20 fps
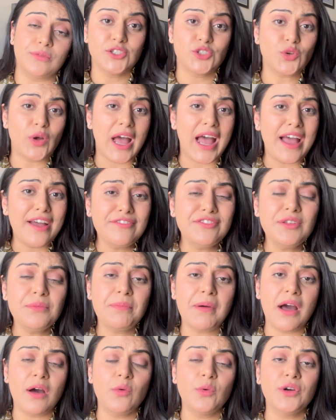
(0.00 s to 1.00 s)
So have the
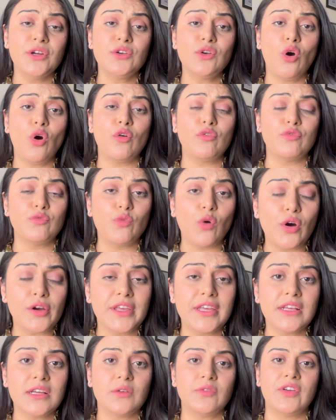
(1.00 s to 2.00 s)
power of
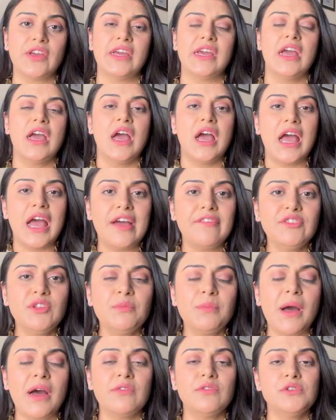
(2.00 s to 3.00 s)
walking away. Have
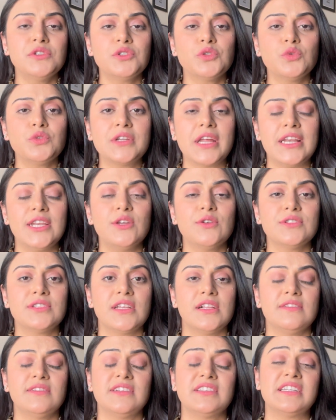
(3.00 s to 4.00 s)
the power to tell
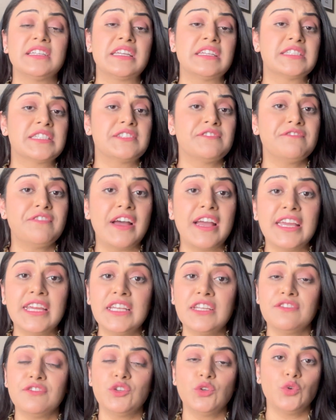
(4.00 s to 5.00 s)
yourself that it is
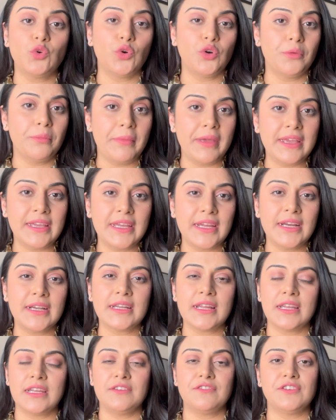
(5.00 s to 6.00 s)
fine if you don't make
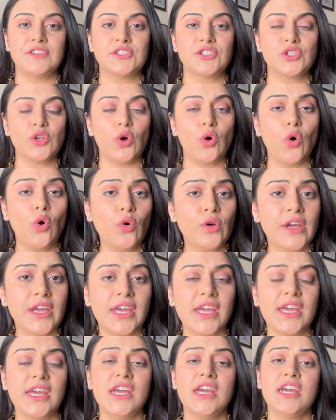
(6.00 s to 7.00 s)
it, and if it's
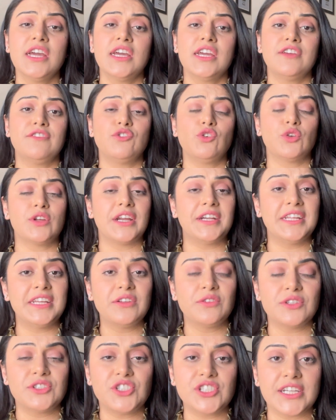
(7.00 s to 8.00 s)
okay if you're
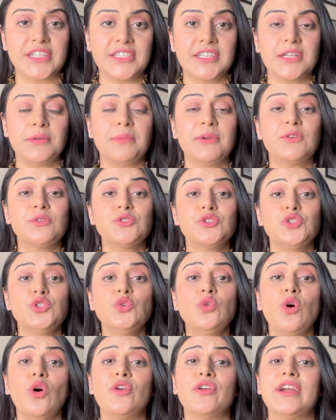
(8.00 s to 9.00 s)
getting rejected, because
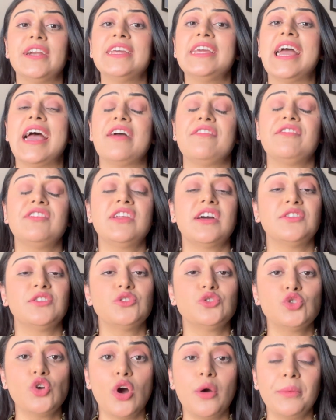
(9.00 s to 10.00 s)
you already have
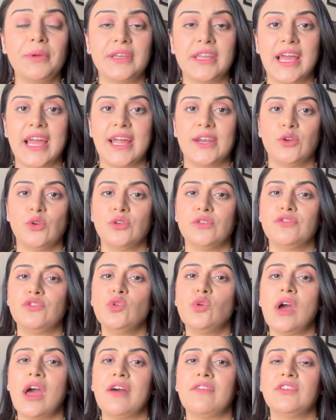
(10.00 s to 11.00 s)
another job in hand, or if
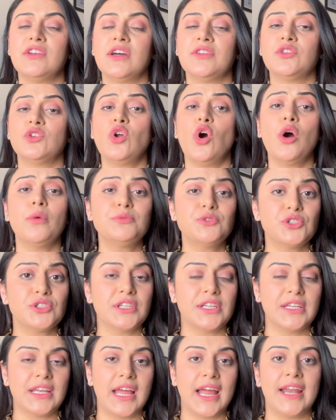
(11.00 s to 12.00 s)
you have another option
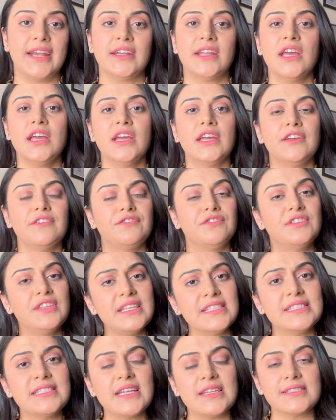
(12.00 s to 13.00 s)
in hand. If
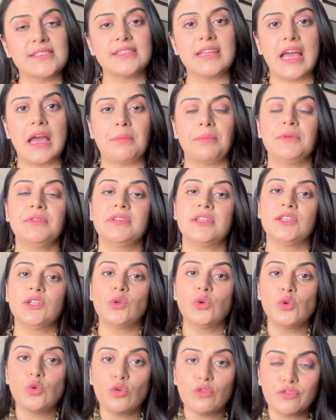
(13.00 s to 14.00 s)
this doesn't happen, then
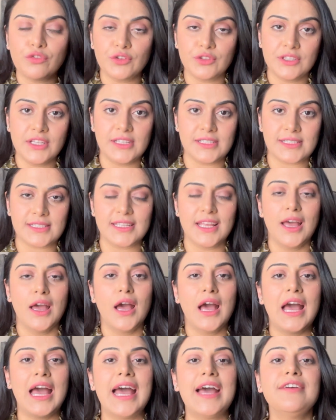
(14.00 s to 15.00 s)
you'll go for this.
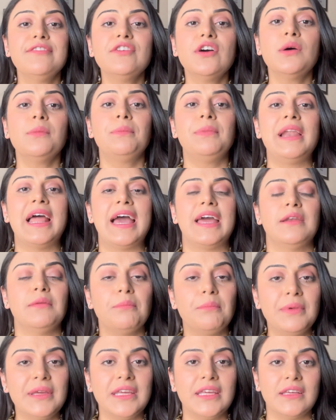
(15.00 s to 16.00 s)
Have a
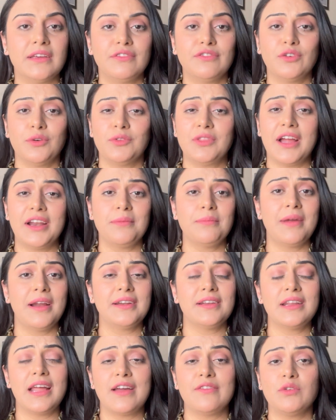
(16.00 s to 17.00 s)
plan B. For that
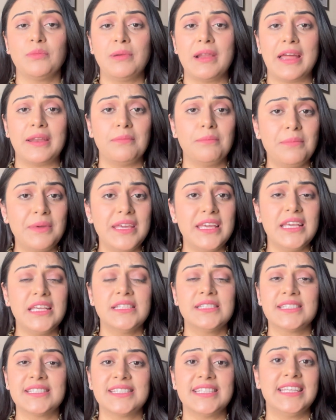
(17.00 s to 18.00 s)
matter, have a plan B,
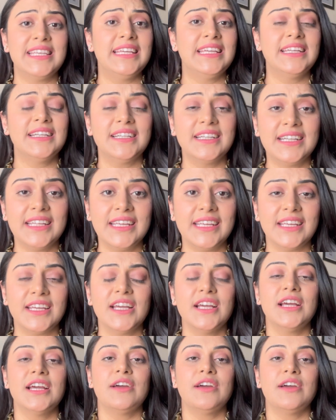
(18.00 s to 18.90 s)
C, D.